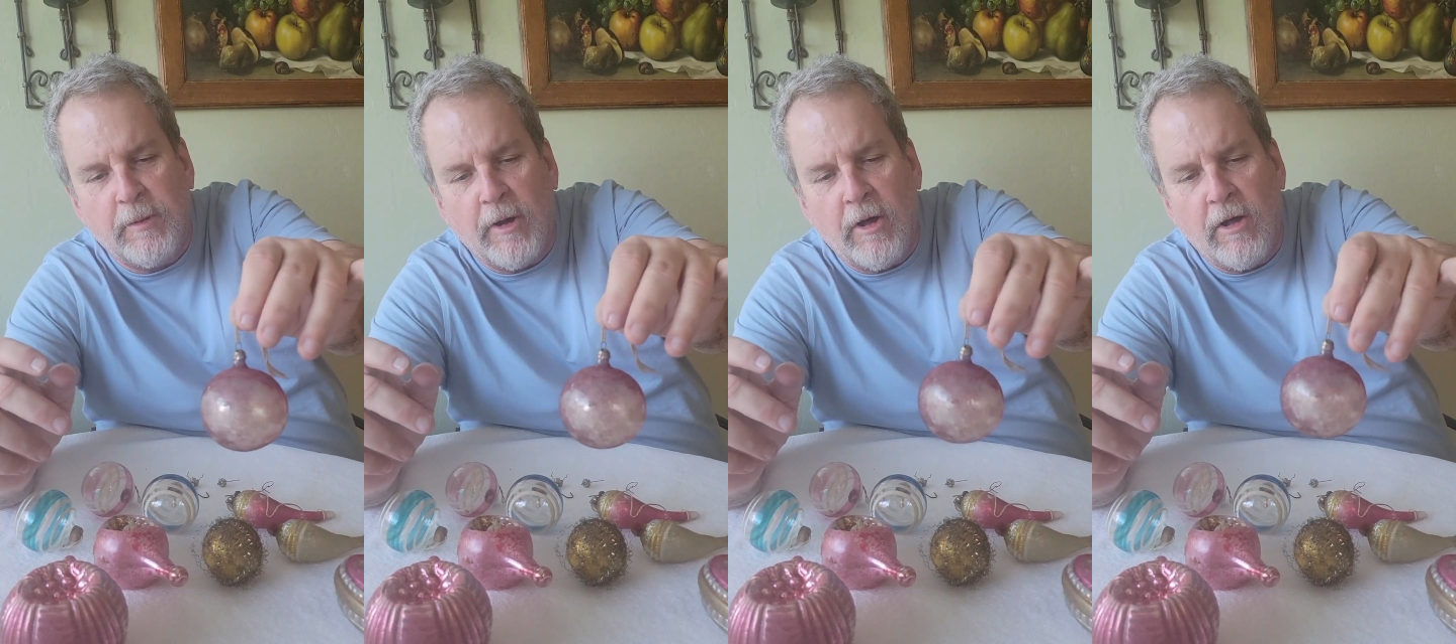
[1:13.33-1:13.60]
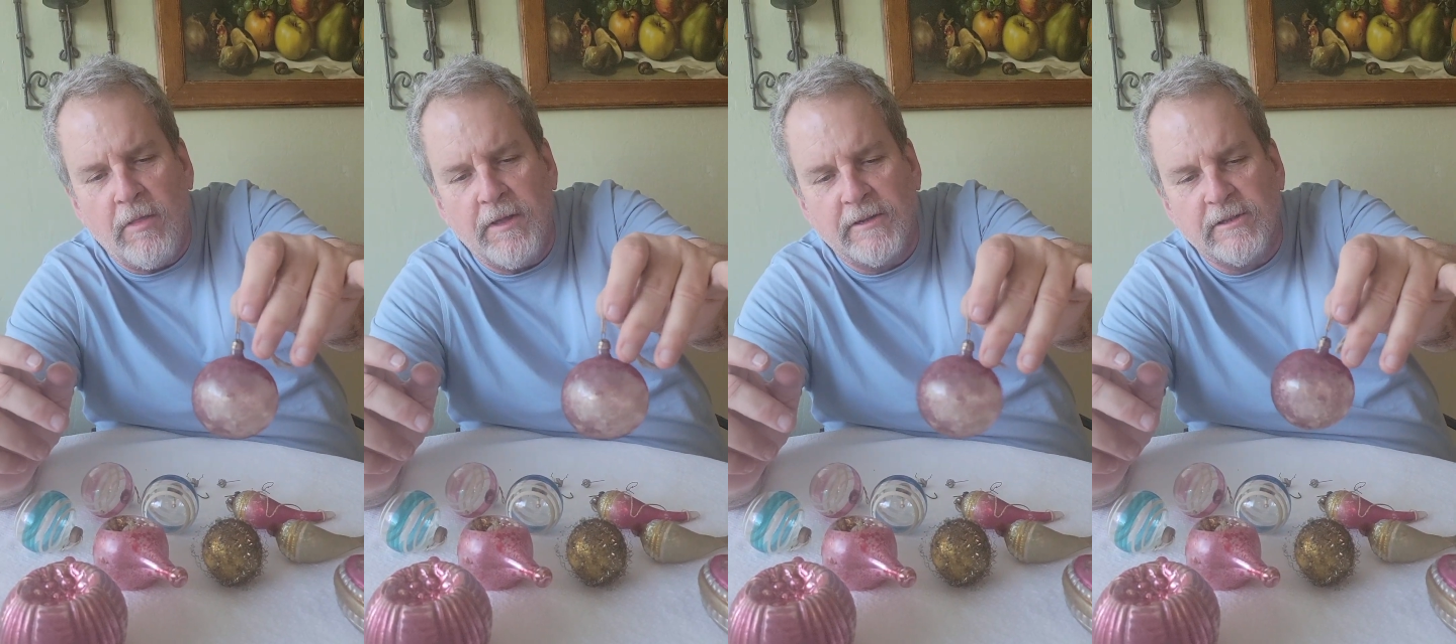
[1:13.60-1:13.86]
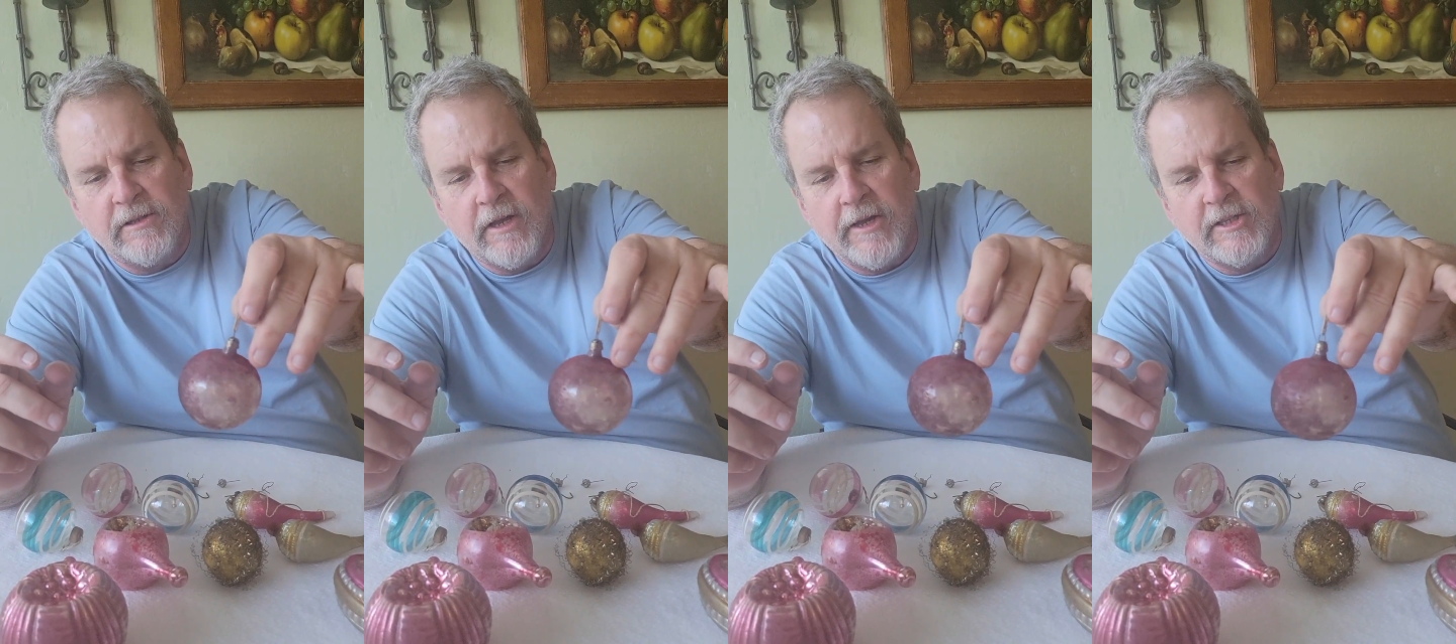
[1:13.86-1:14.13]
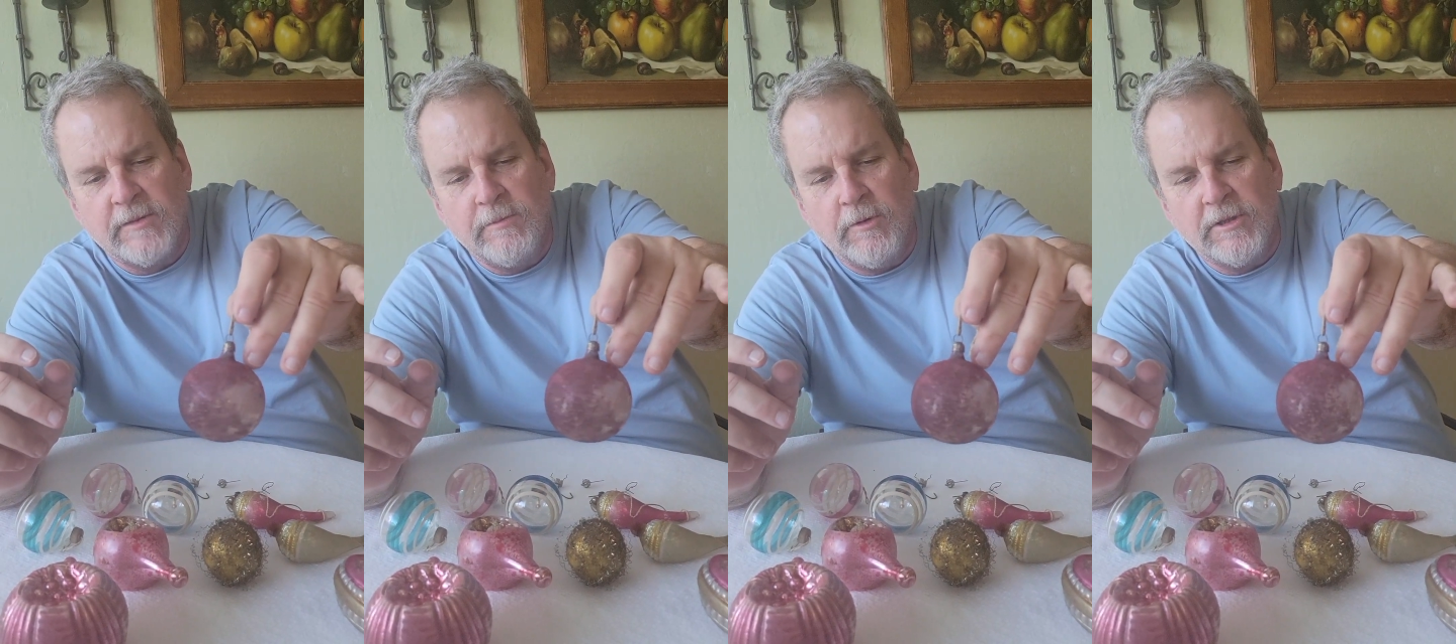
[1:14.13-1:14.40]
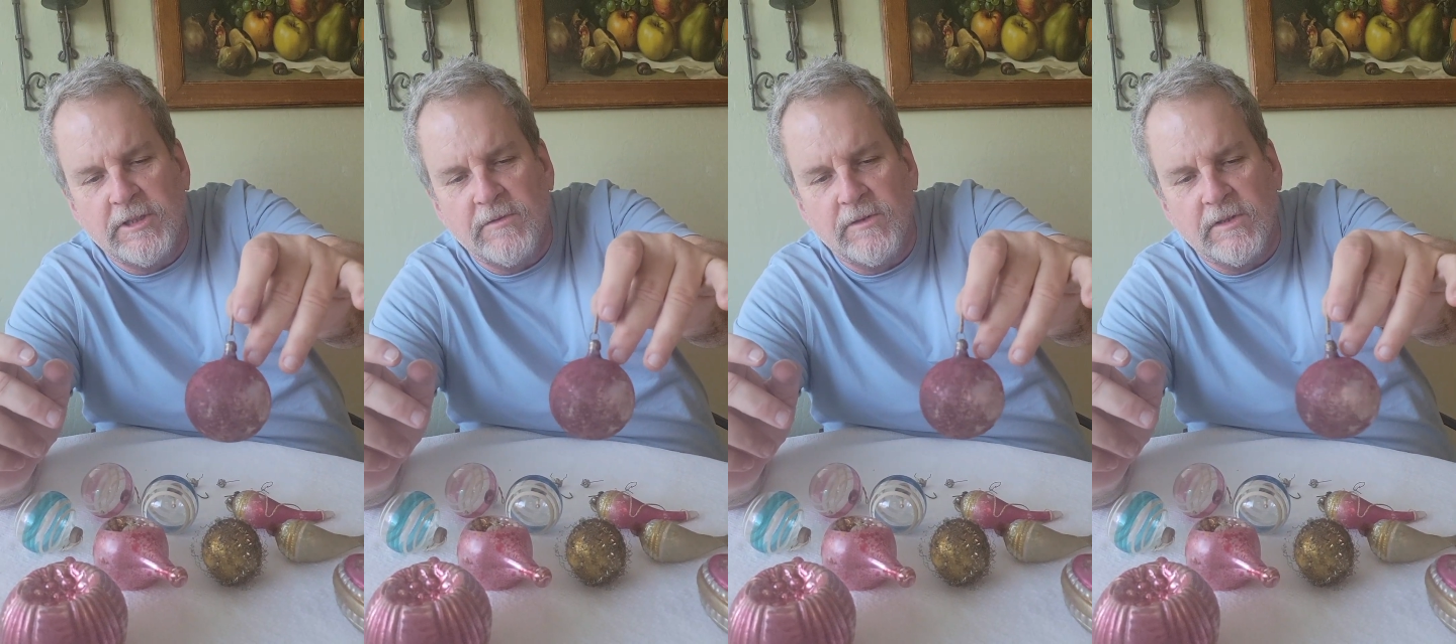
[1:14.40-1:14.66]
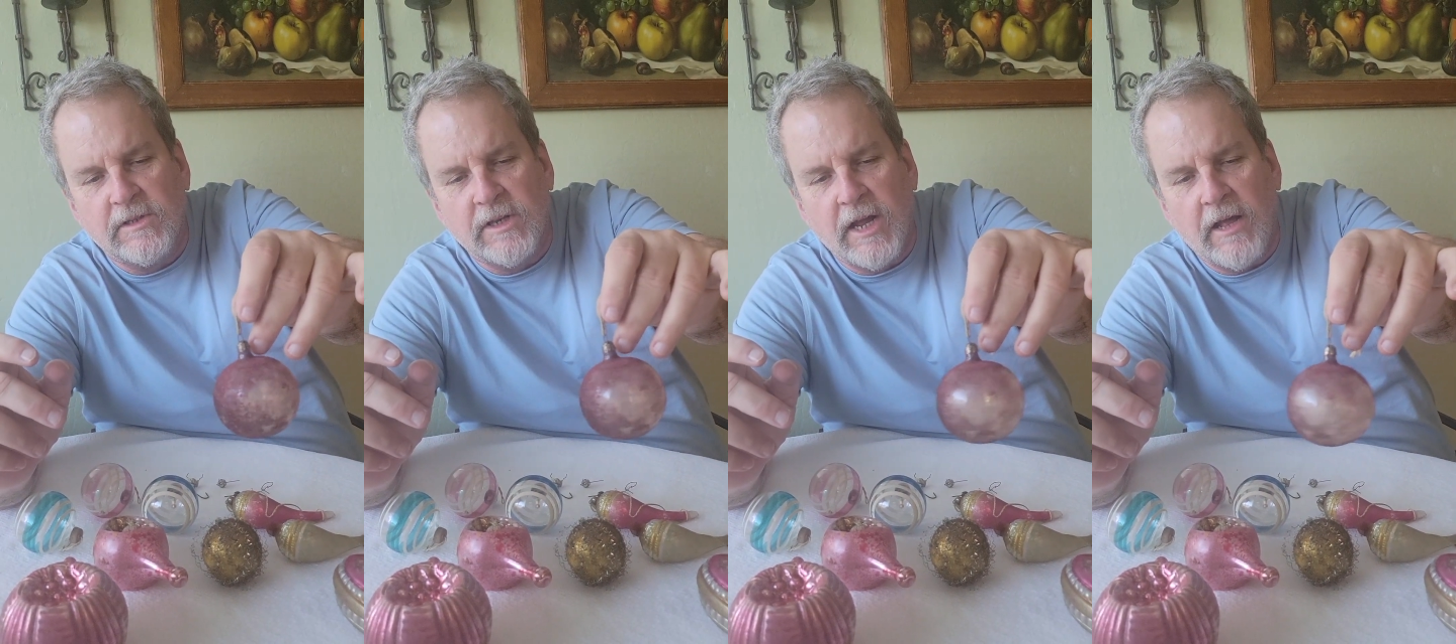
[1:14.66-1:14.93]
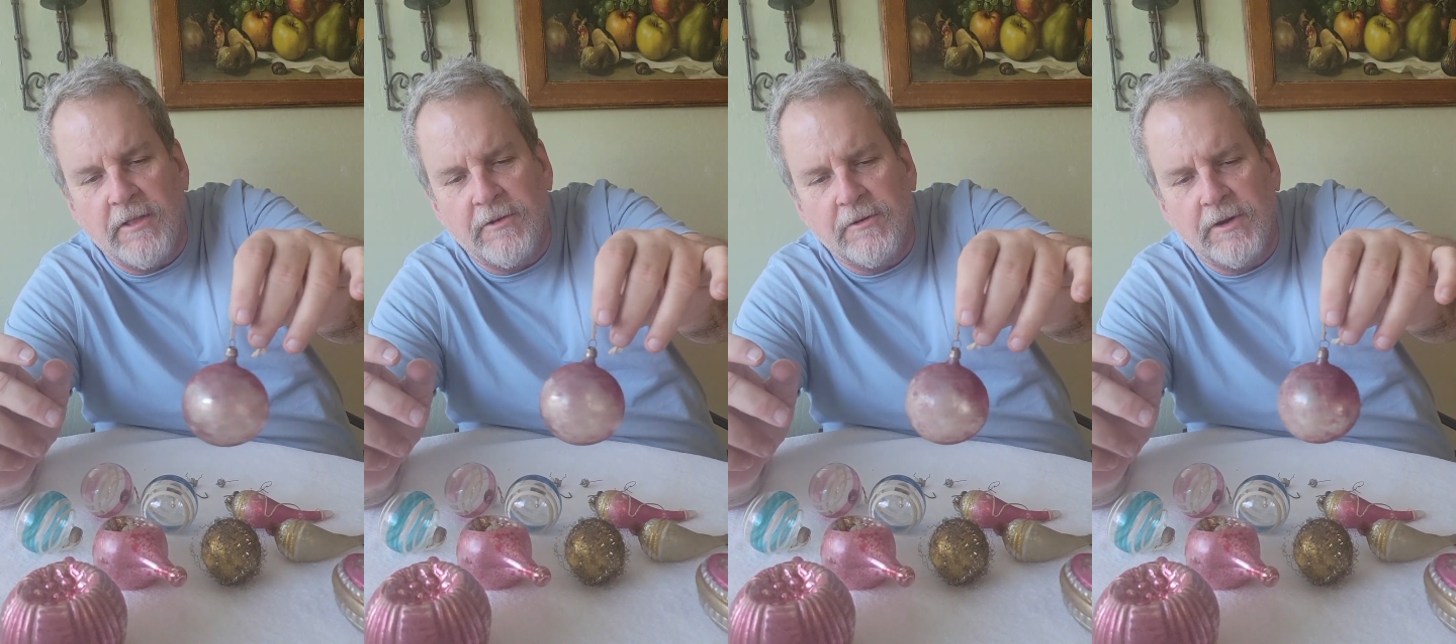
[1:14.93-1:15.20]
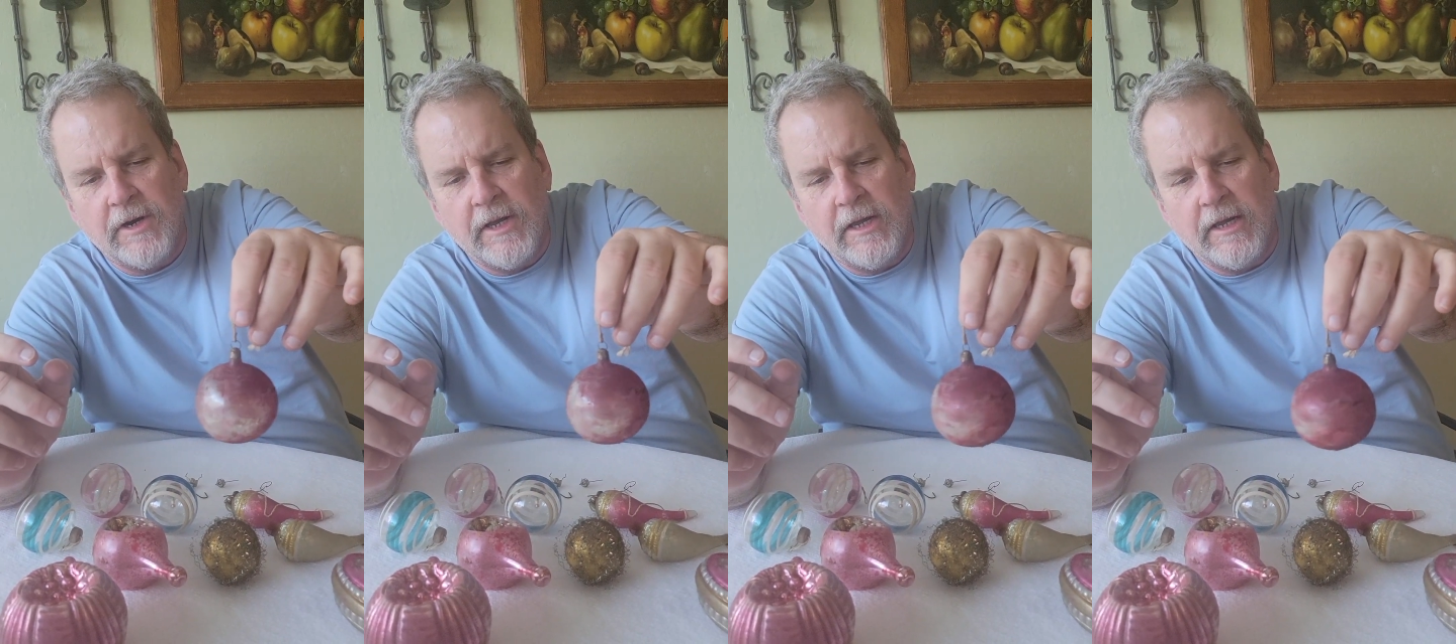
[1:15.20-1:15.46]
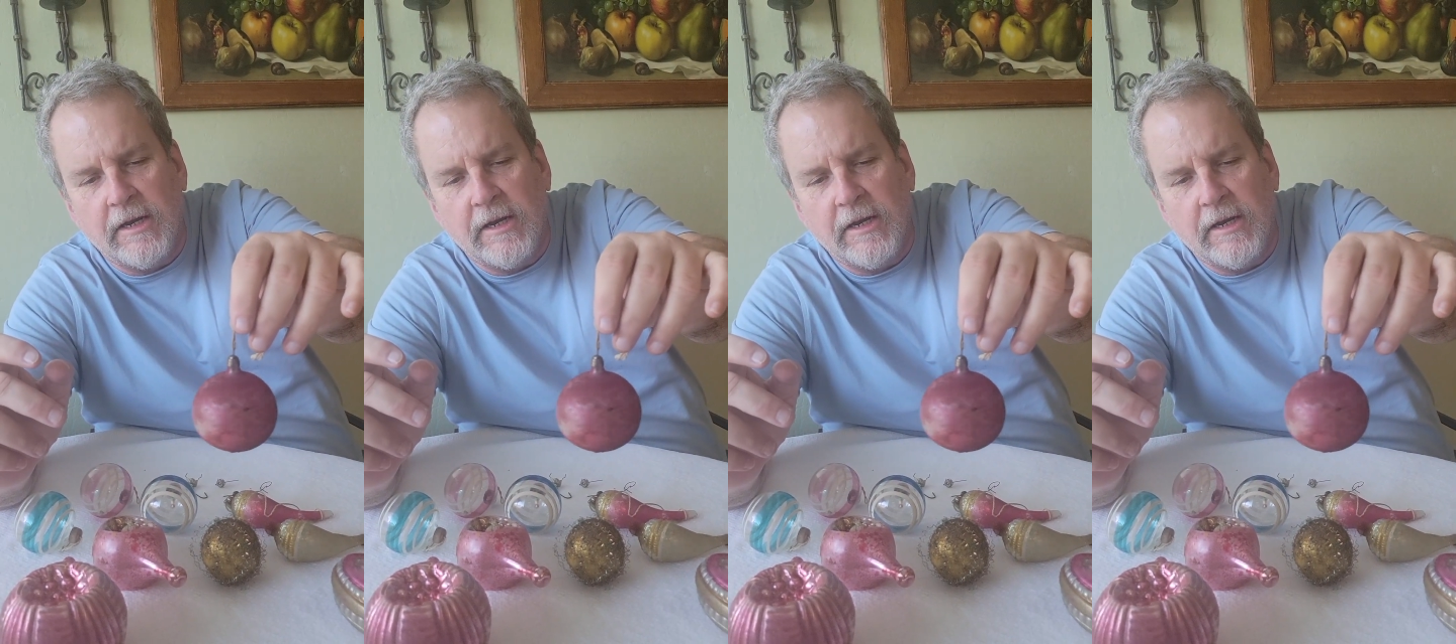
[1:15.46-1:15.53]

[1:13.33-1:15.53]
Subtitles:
ball that's lost most of its coloring